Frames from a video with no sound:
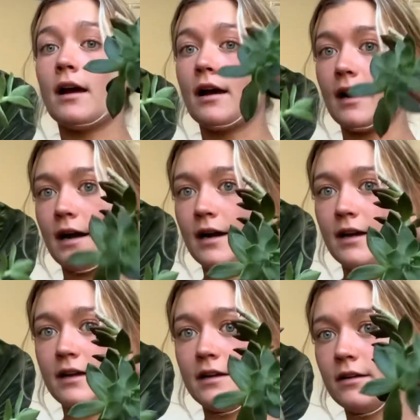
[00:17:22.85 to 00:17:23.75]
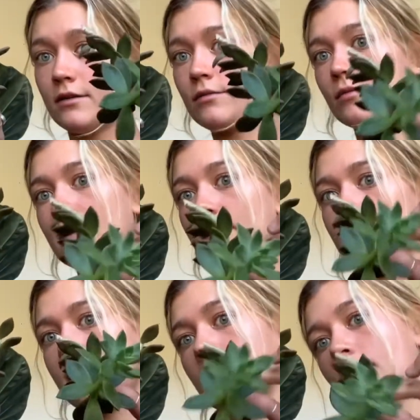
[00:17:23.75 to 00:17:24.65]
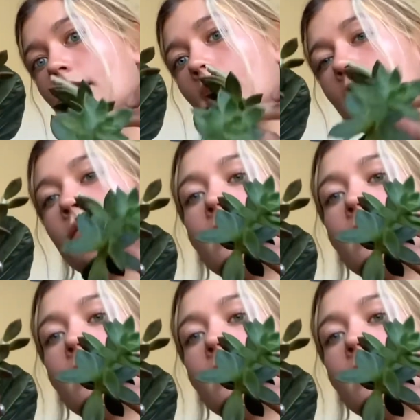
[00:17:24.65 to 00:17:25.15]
I really love